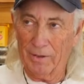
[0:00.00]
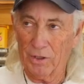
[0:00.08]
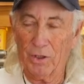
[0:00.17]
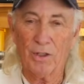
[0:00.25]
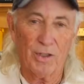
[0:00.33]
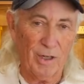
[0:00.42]
I
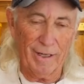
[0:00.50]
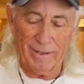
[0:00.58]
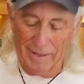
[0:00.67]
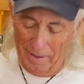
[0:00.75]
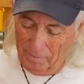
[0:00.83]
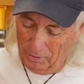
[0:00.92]
should have checked
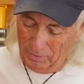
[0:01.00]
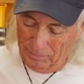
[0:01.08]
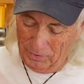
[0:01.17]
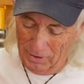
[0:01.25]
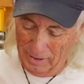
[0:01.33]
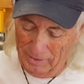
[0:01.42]
that,
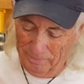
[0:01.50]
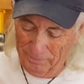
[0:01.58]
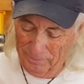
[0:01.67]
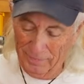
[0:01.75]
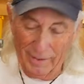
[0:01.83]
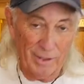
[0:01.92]
but. Uh,
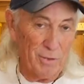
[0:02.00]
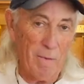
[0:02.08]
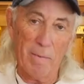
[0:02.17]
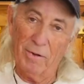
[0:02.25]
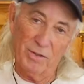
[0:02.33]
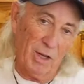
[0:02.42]
it's
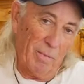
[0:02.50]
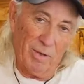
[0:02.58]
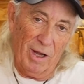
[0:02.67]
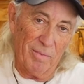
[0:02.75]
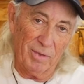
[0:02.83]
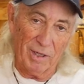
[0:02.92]
made by the same
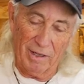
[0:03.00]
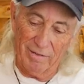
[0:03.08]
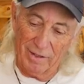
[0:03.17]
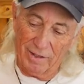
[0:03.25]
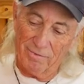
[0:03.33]
company and everything.